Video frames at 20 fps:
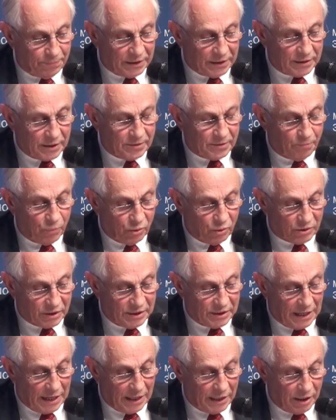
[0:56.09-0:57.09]

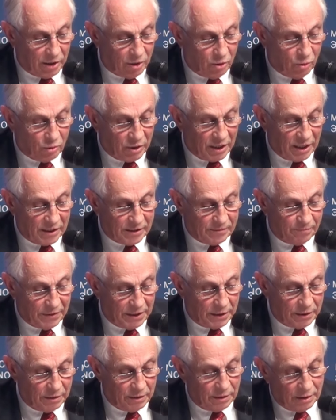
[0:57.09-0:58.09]
Petersburg dialogue has
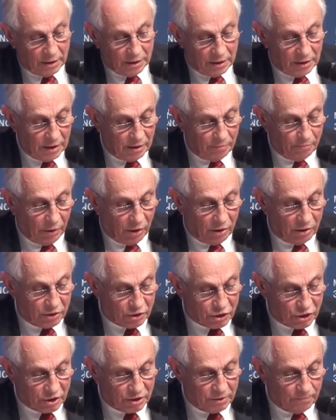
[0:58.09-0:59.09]
been
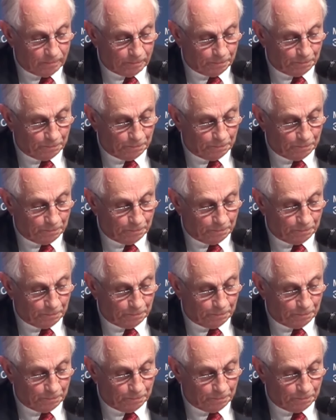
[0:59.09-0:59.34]
abolished.